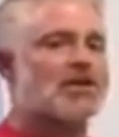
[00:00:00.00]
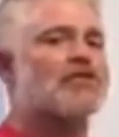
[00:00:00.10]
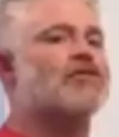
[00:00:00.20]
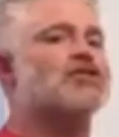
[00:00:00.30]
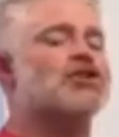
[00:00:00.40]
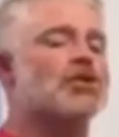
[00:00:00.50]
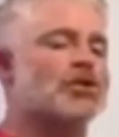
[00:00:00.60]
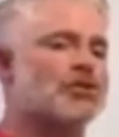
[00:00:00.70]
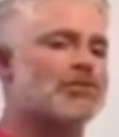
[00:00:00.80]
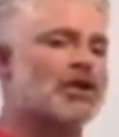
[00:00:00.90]
for 2 or
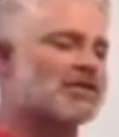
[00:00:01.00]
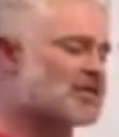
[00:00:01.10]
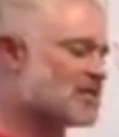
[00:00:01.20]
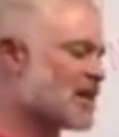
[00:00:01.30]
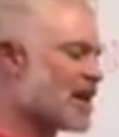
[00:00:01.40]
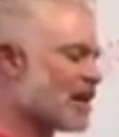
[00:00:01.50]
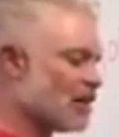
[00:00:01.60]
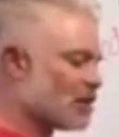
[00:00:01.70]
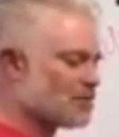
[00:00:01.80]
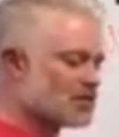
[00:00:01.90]
3 months and say, hey,
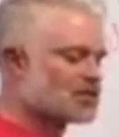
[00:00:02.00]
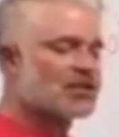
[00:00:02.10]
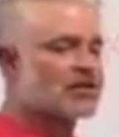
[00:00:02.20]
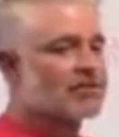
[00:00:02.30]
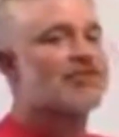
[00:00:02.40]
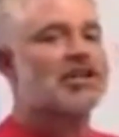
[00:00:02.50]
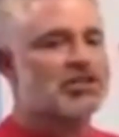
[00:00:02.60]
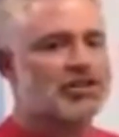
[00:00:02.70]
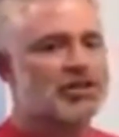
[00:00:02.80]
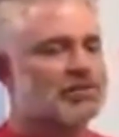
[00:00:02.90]
look, Mr.
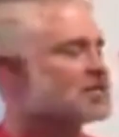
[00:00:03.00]
Veteran or